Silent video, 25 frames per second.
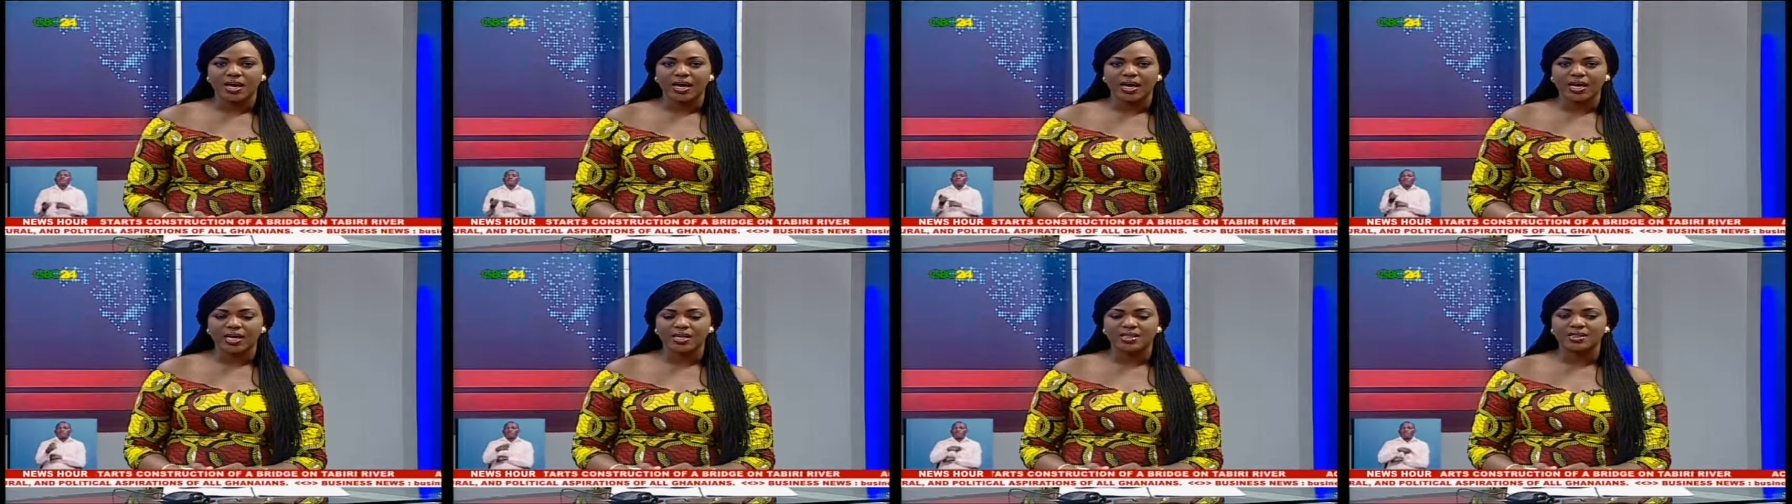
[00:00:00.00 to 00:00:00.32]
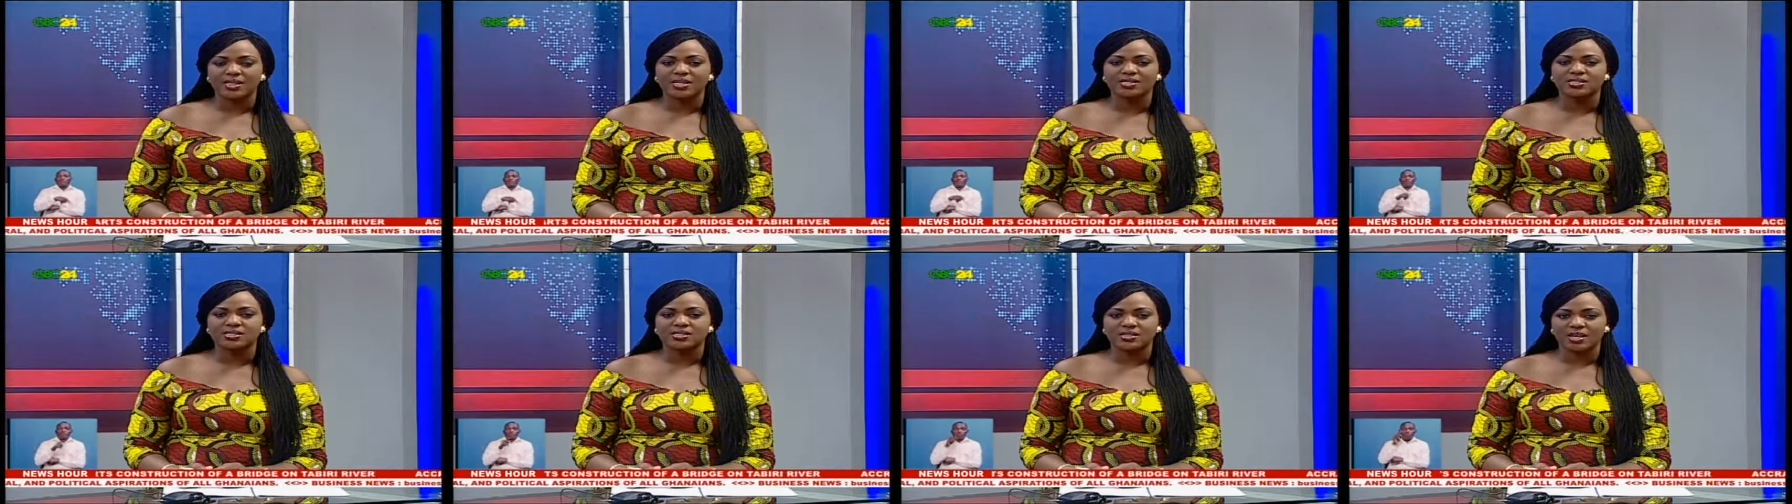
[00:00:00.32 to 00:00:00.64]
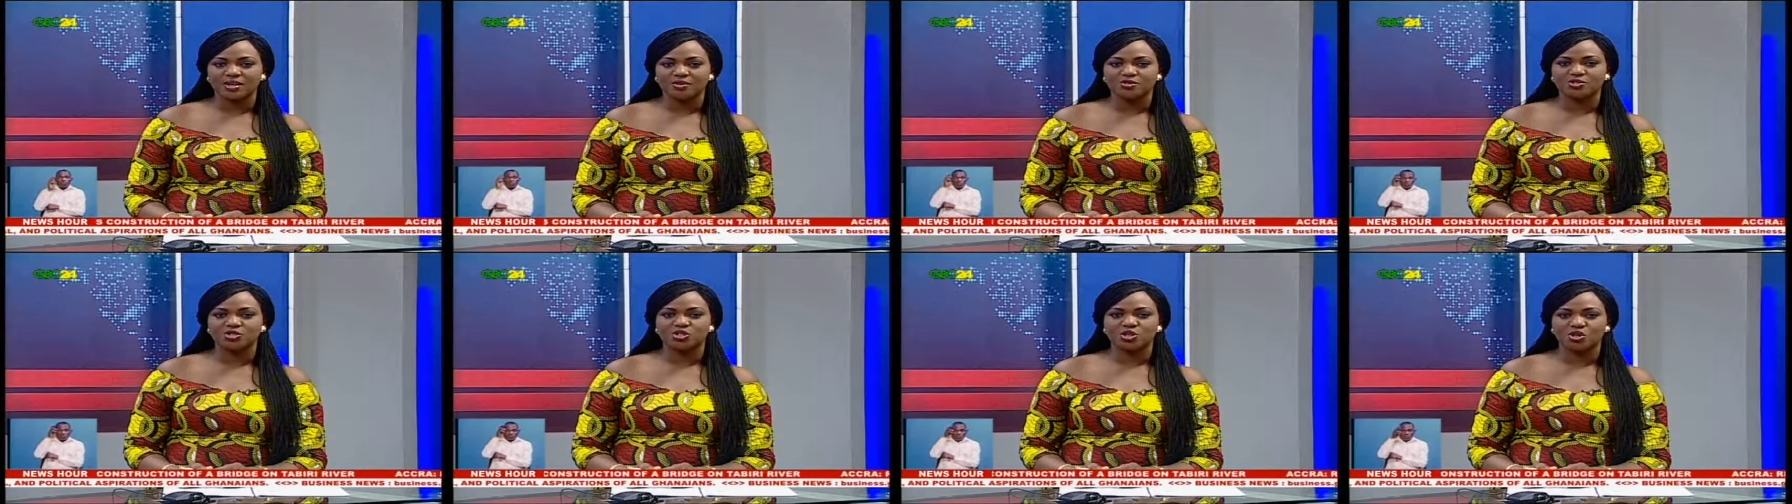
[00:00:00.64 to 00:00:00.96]
in the
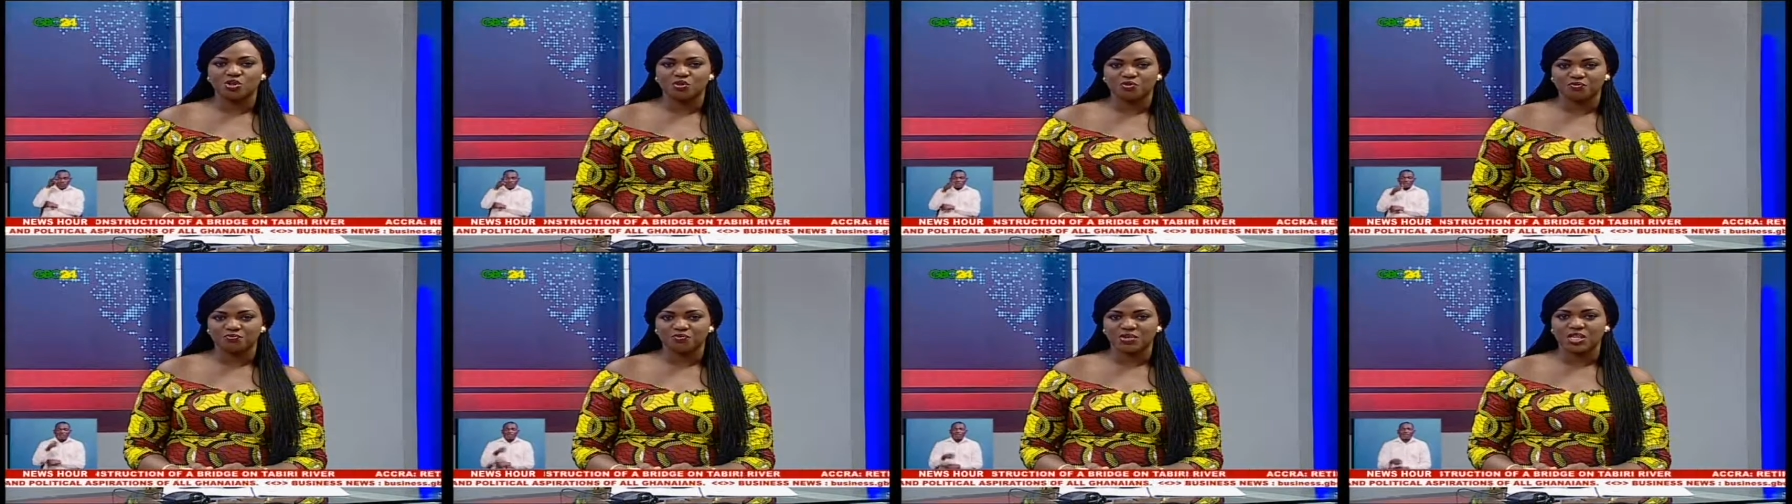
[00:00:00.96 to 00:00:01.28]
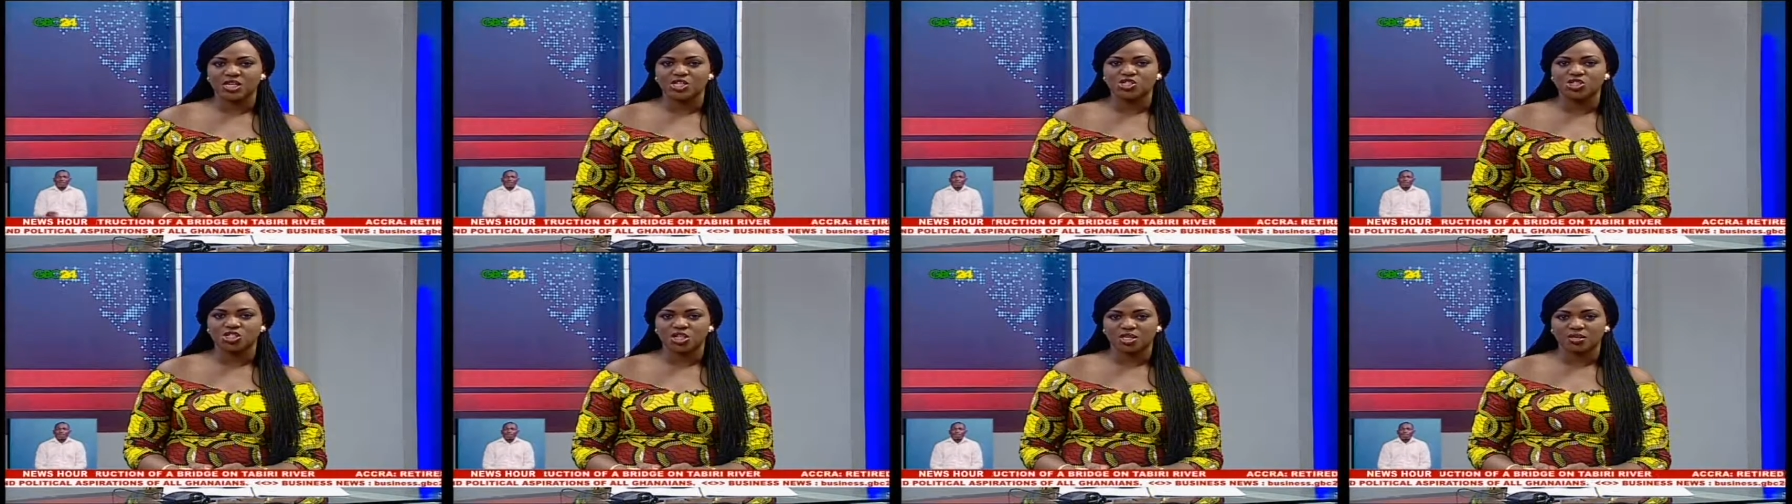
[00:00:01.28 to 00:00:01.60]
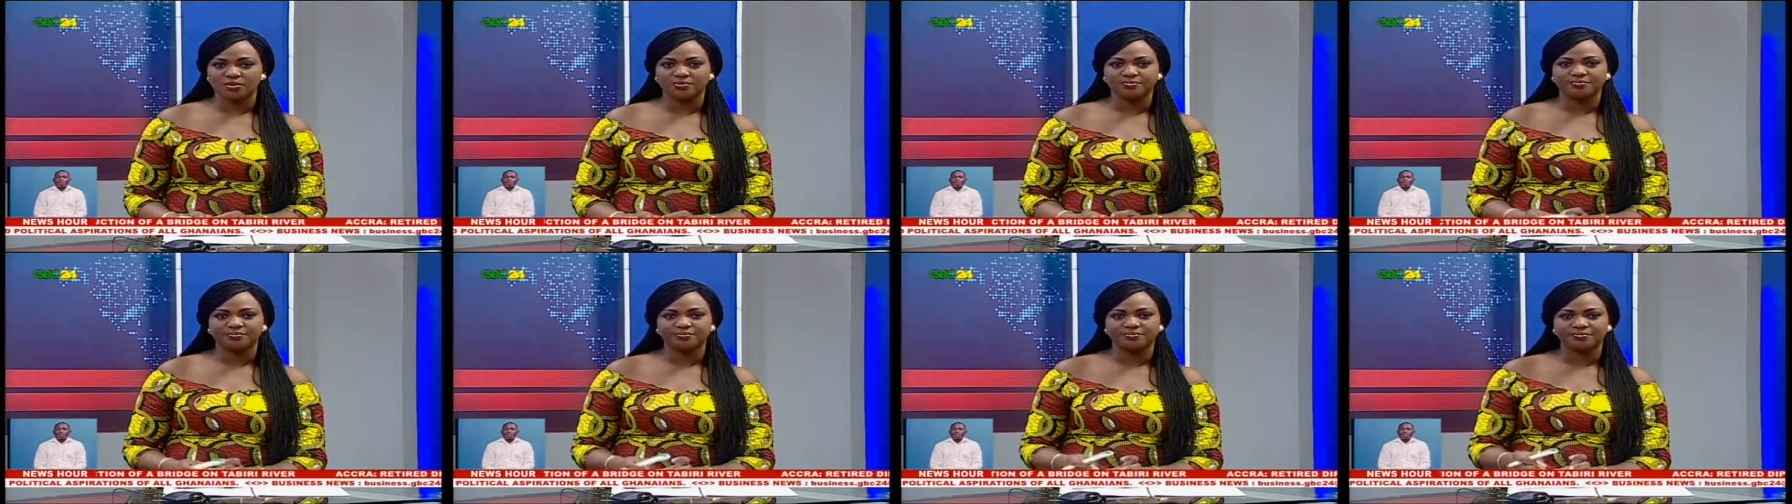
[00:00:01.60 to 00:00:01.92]
central region.